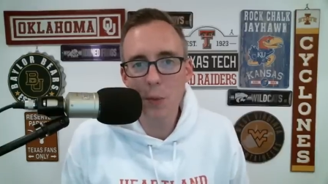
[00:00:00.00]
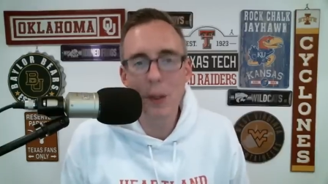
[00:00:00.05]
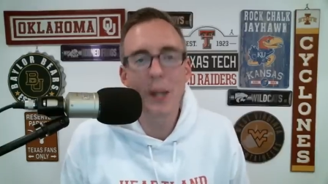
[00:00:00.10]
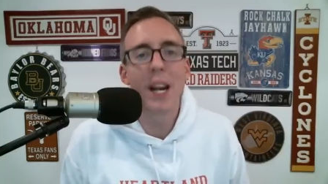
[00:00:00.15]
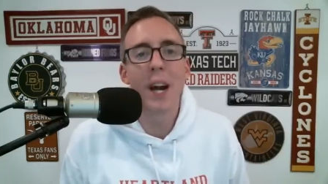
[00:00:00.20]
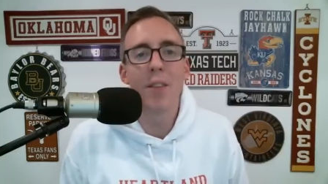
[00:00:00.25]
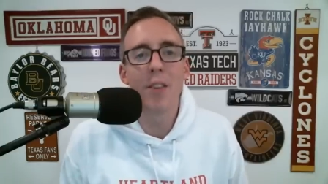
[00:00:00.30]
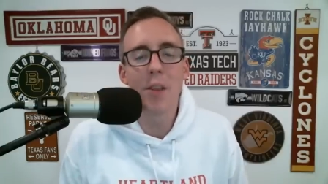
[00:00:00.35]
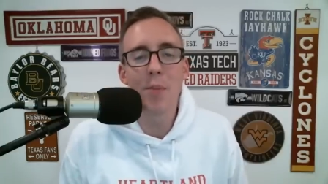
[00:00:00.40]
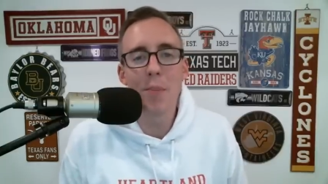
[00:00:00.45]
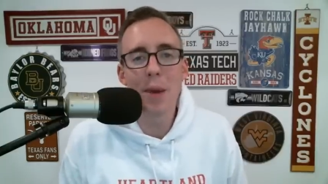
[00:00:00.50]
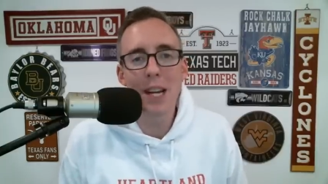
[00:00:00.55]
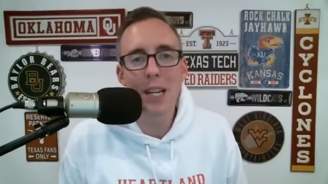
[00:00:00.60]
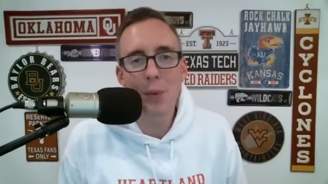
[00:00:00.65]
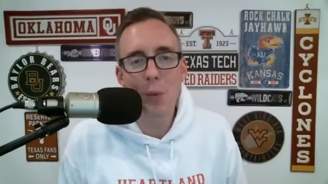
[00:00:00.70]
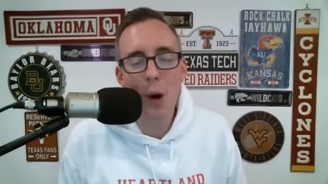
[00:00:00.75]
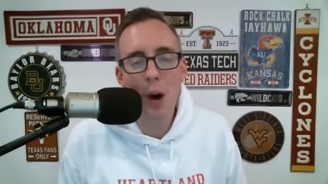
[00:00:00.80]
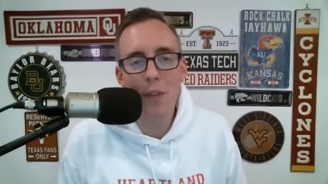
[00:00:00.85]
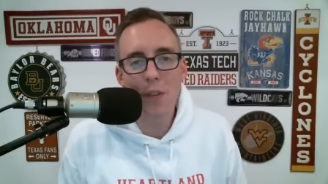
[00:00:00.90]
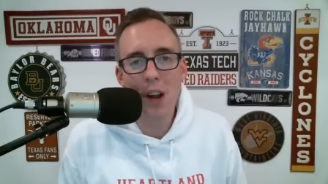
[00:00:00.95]
We cover the Big
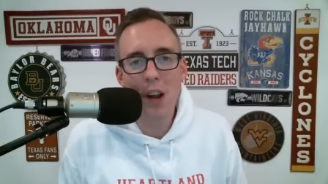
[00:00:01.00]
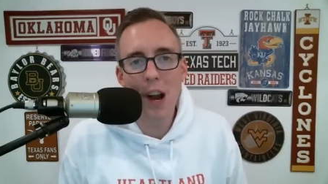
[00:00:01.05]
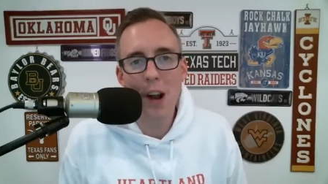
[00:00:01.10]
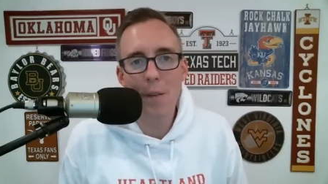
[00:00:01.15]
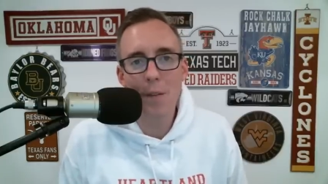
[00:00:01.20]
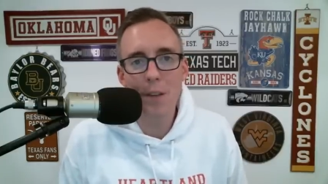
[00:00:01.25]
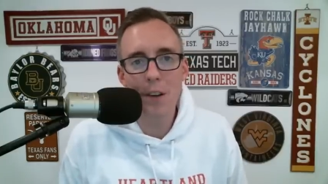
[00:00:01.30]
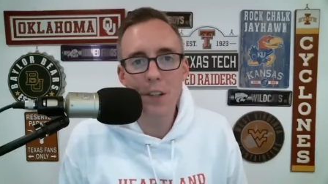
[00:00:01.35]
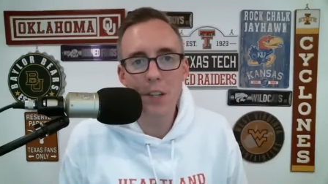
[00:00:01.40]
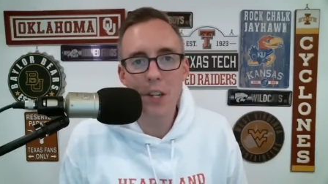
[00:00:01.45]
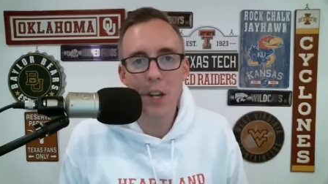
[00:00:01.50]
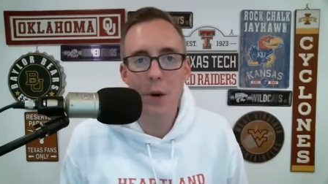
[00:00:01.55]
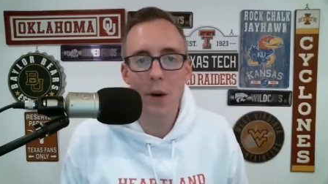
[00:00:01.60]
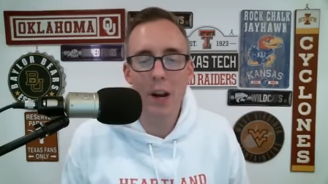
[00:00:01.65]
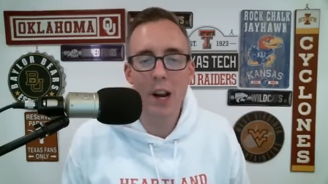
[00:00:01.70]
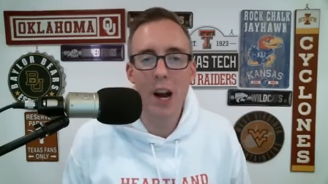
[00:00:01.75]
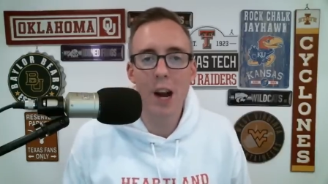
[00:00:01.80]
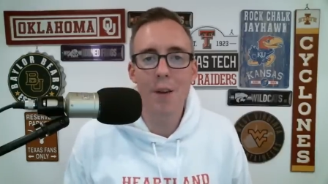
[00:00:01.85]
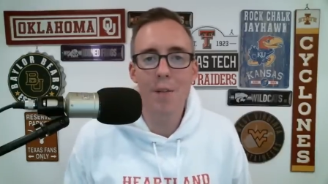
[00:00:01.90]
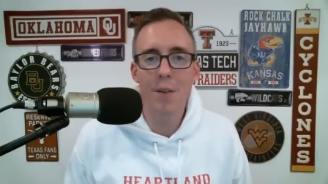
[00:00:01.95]
12 Conference, you know, a
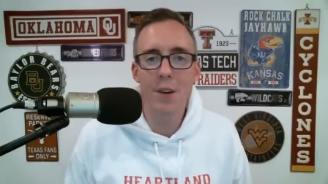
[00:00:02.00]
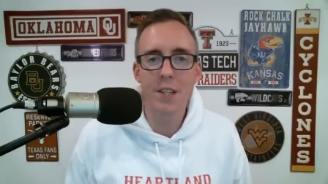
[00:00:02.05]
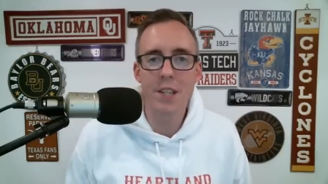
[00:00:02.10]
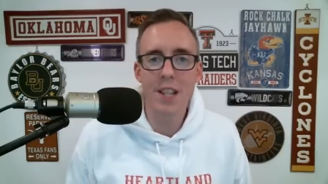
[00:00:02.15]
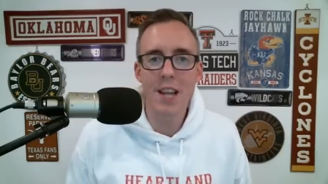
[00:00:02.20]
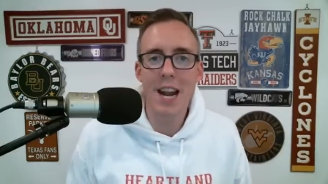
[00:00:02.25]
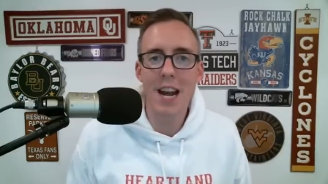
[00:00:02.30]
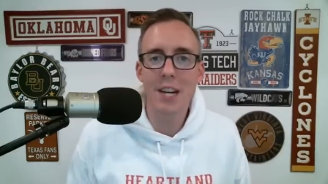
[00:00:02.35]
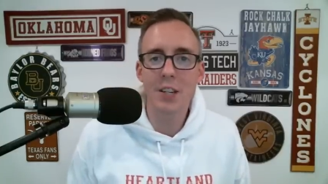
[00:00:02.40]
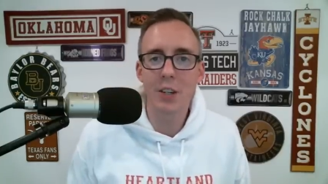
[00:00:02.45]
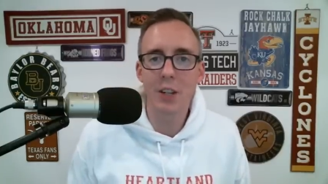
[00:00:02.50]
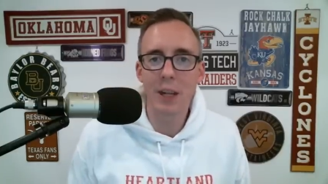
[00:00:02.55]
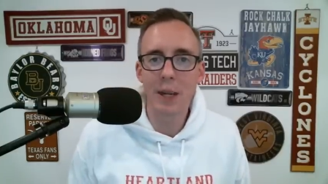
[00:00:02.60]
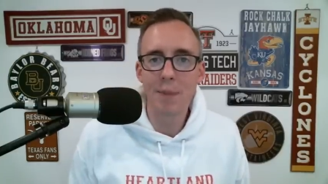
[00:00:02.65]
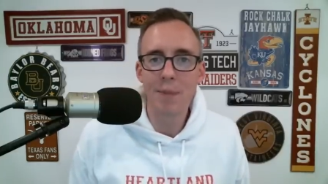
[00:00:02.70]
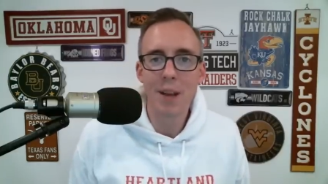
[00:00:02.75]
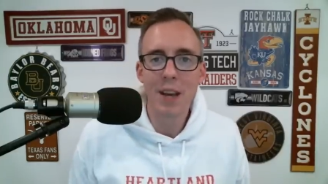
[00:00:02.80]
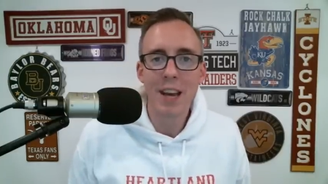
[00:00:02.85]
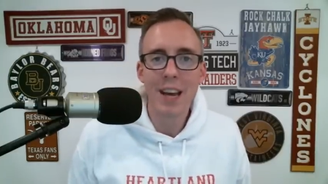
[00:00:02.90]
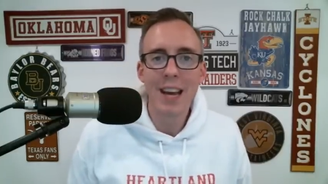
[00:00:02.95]
conference that actually